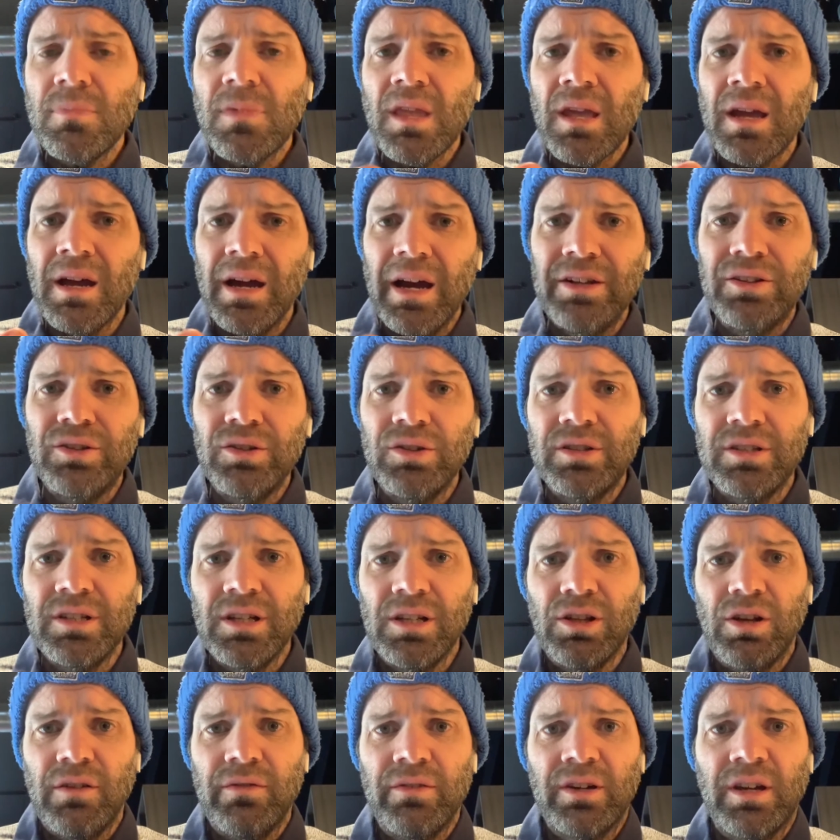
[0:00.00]
I do see a
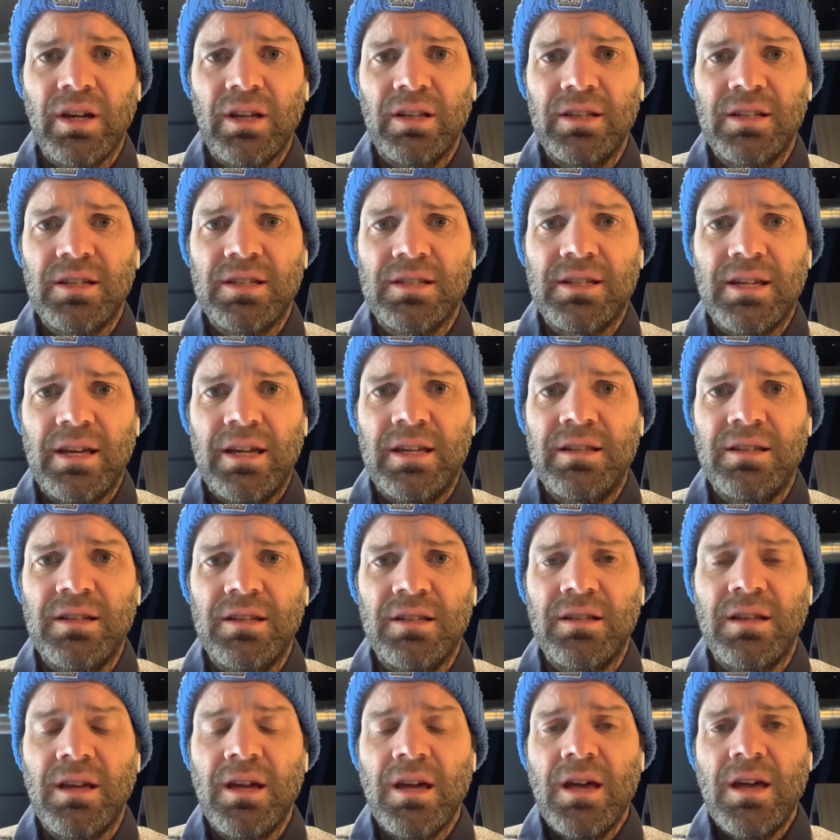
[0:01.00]
lot of Achilles
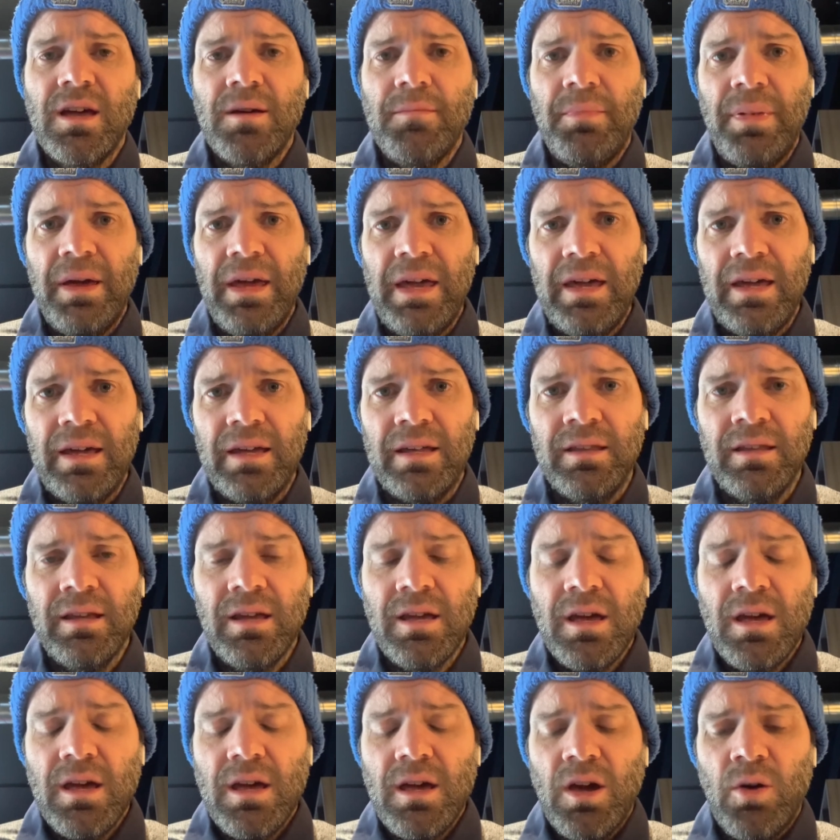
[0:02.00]
tendon pain,
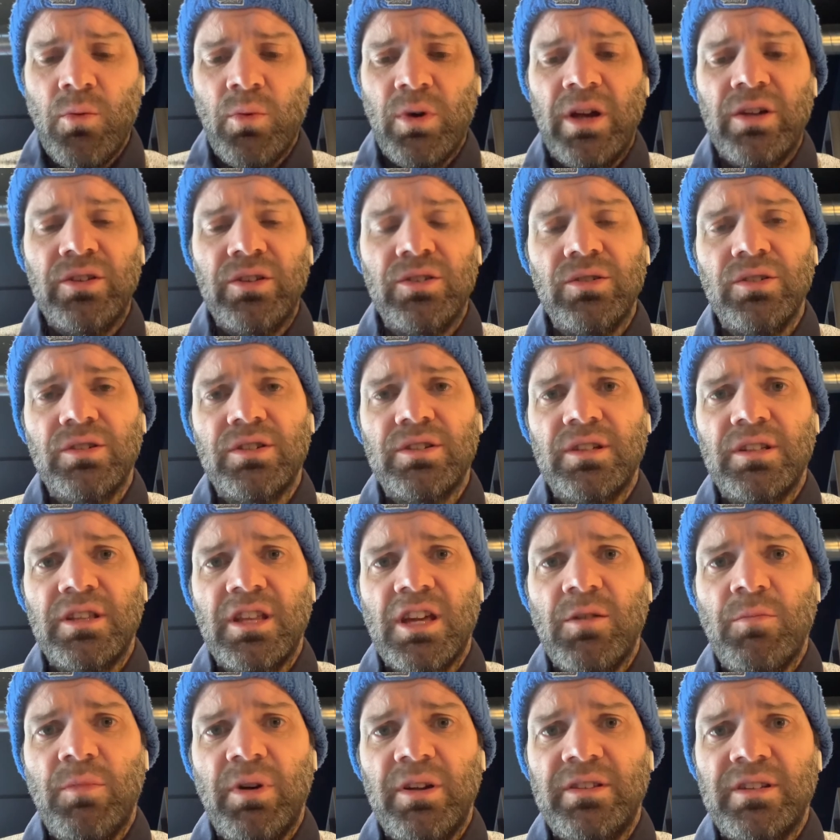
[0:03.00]
and when I do see
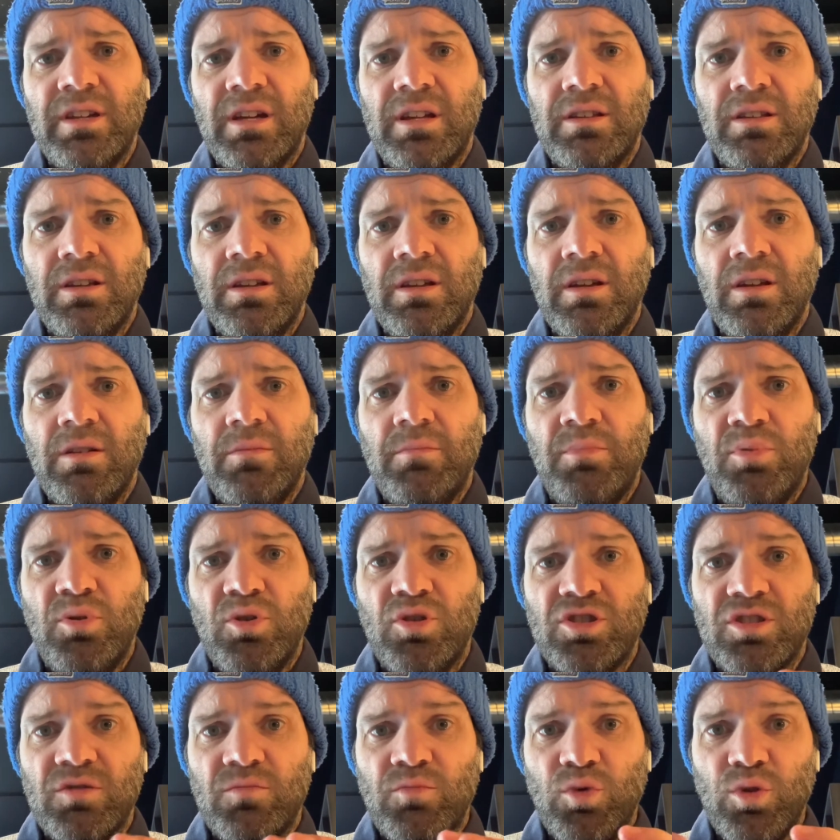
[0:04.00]
them, I tend to
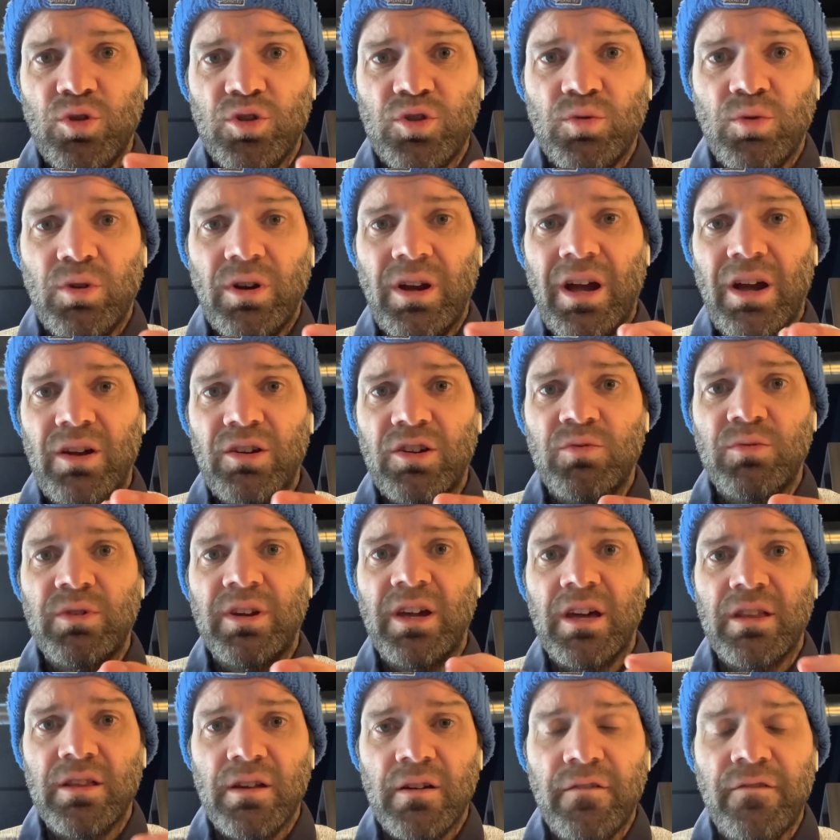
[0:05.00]
push them more toward how can we
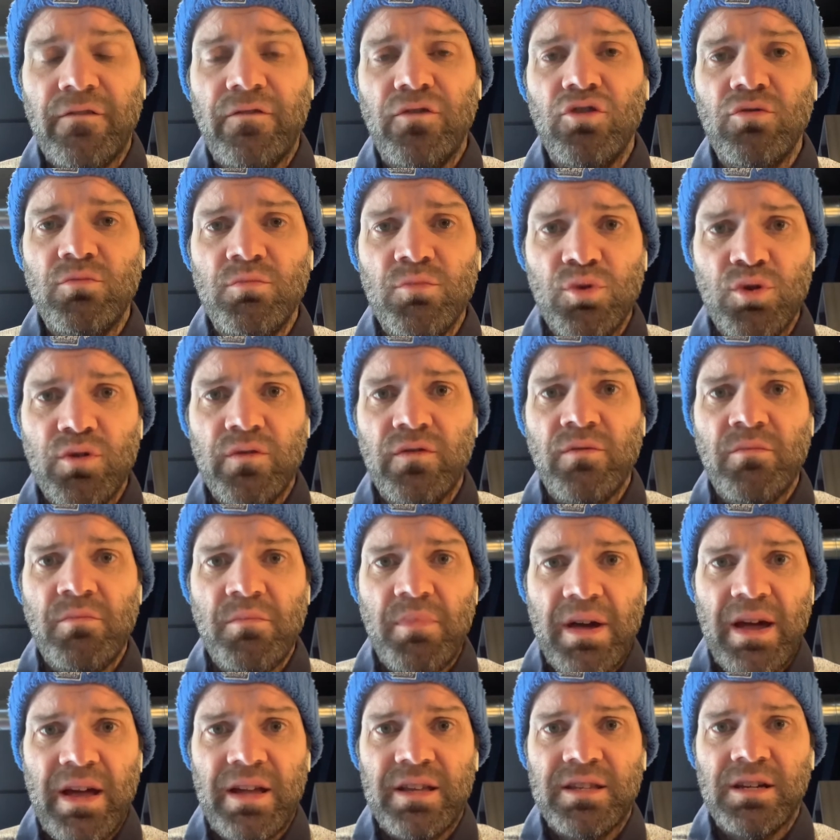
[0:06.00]
get their foot moving
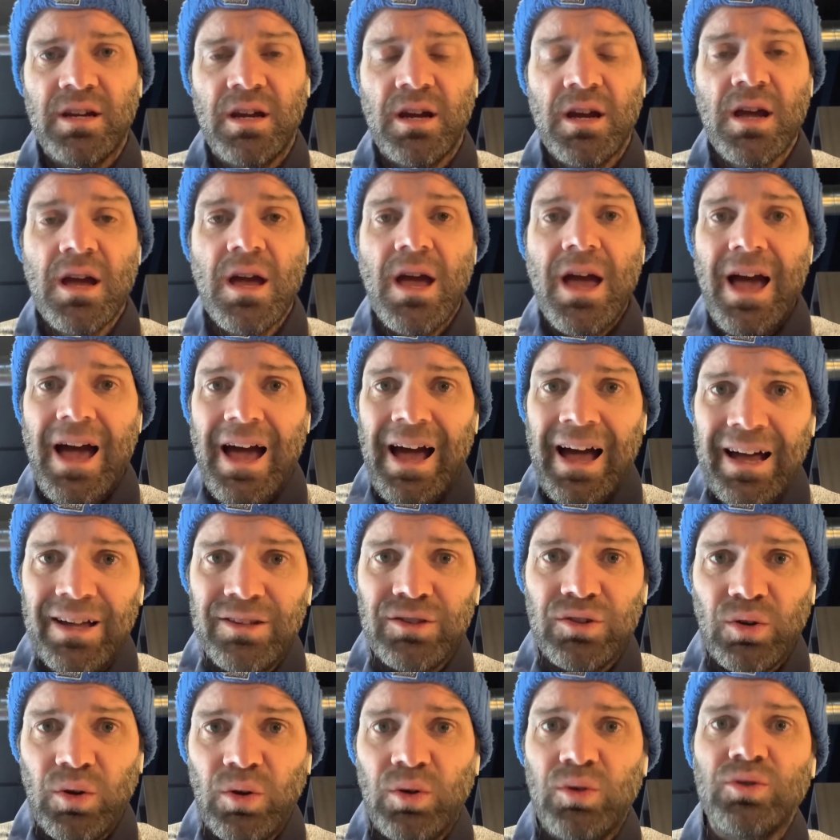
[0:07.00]
better,
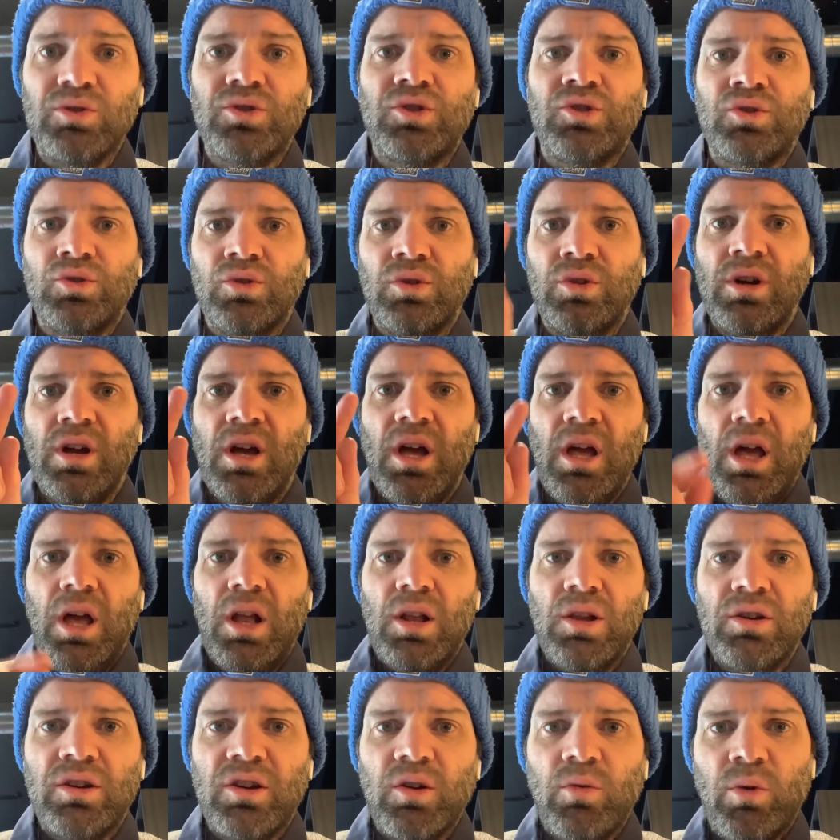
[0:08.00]
and also
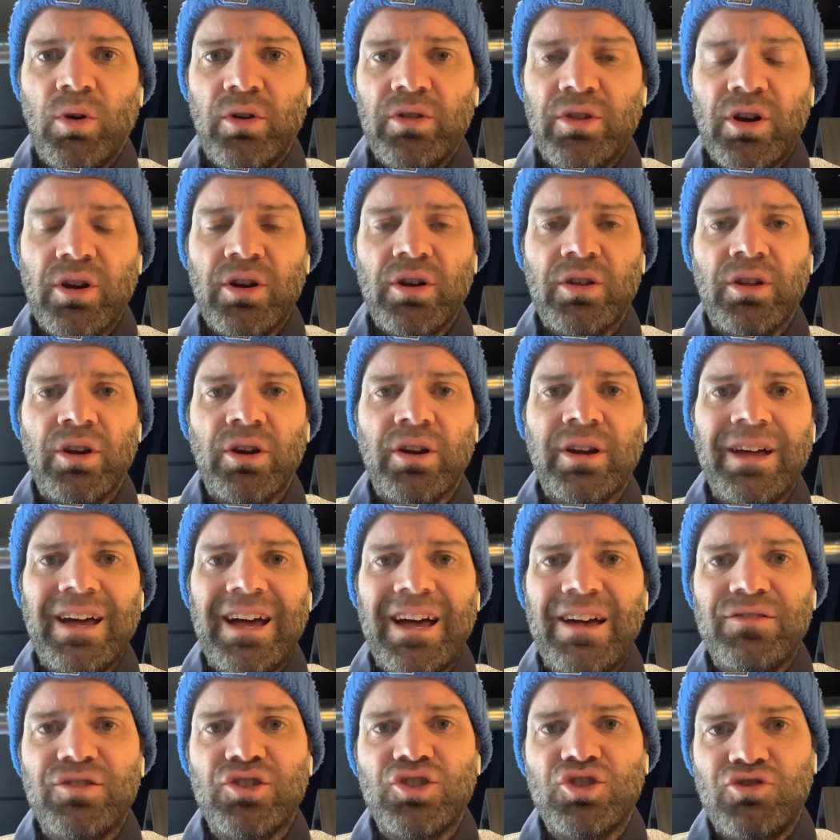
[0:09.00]
look at what their
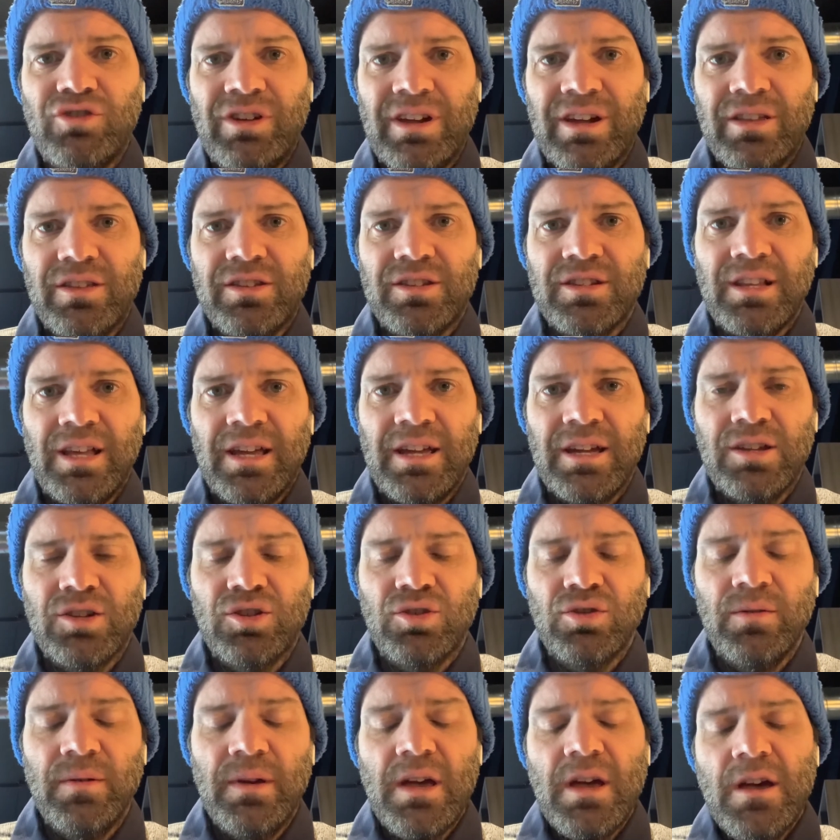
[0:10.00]
calf strength's like.
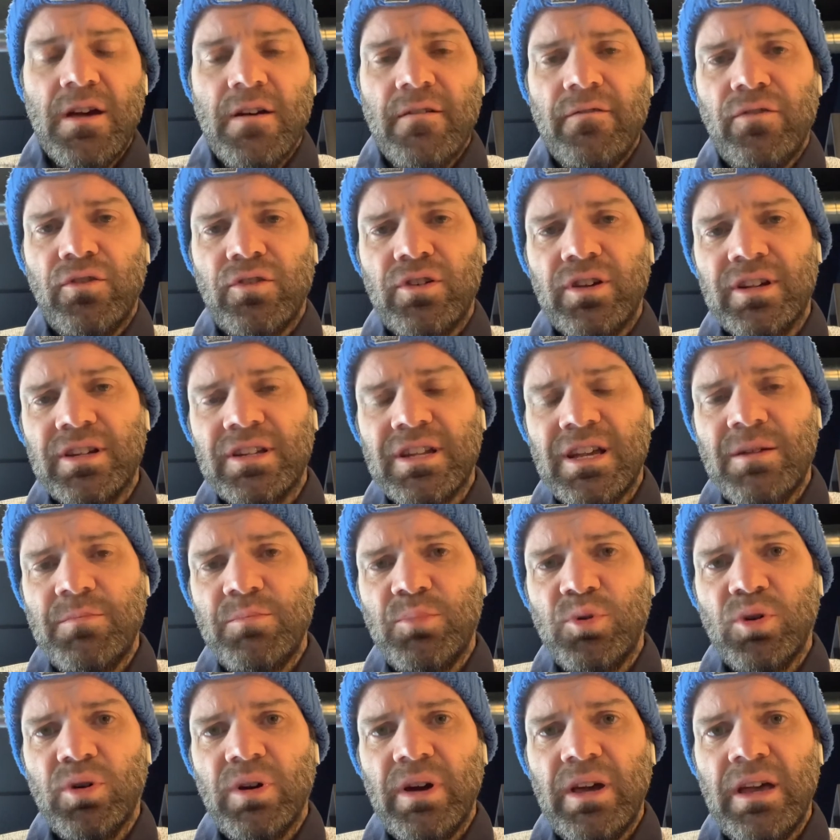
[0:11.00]
So for
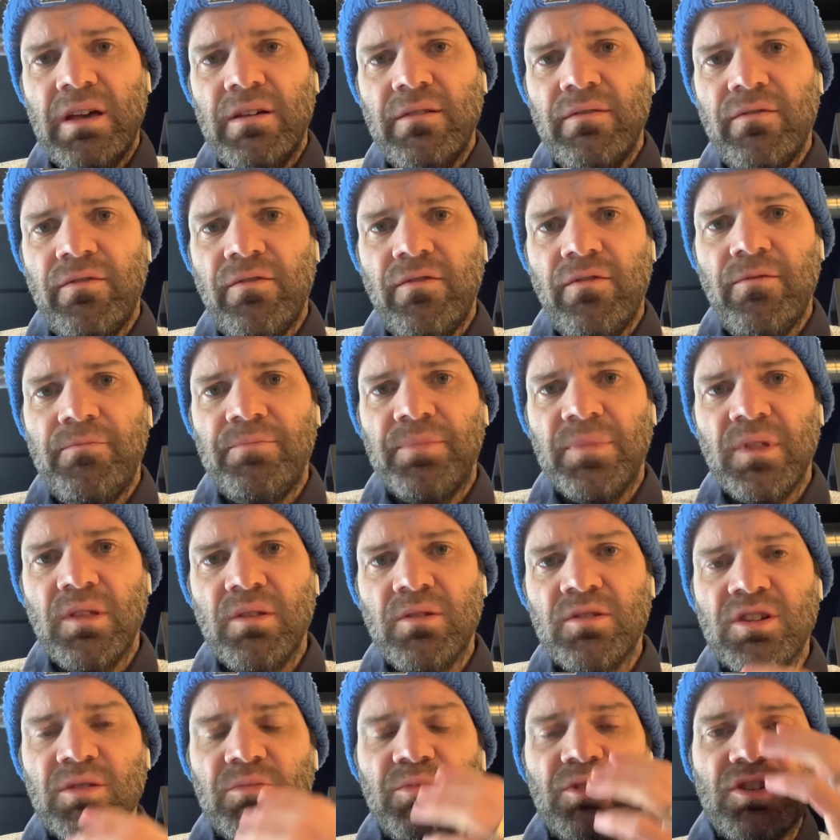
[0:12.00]
example, if
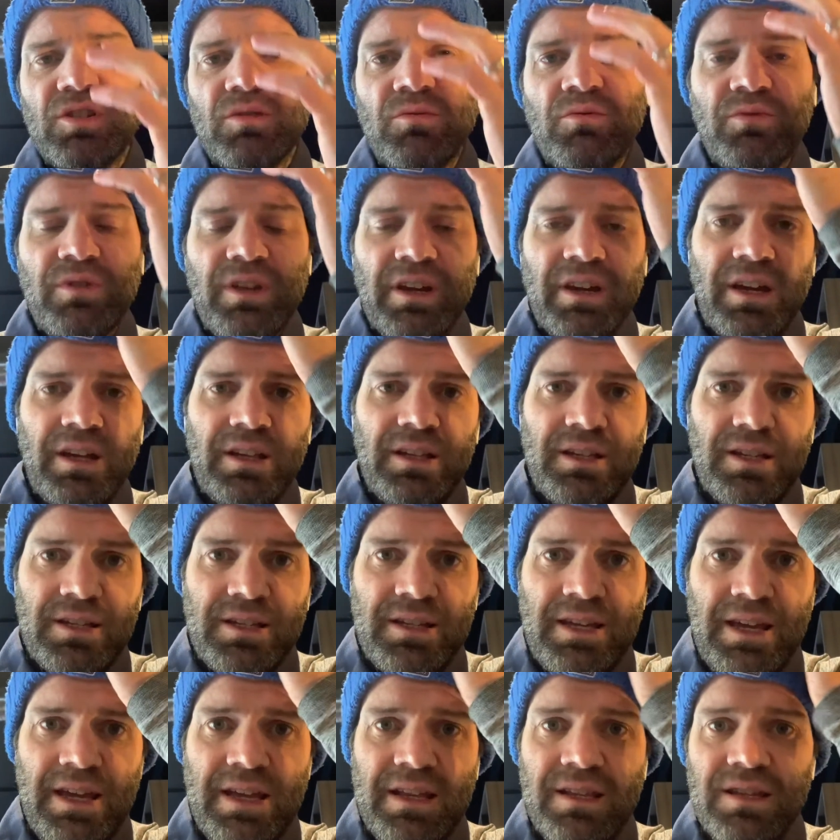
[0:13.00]
somebody's going with Achilles
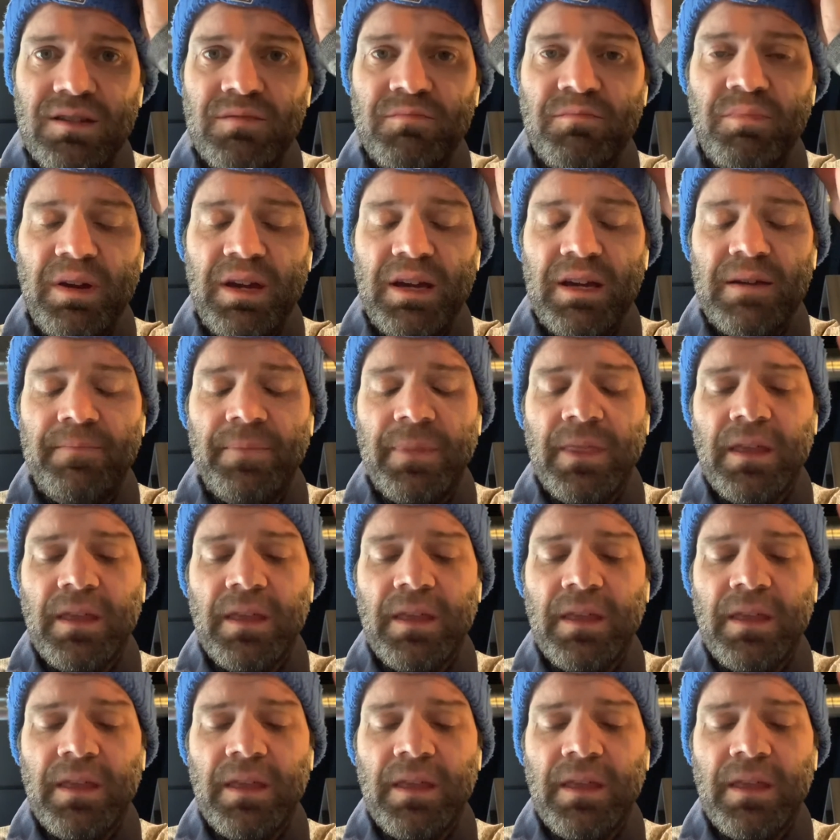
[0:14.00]
tendon pain,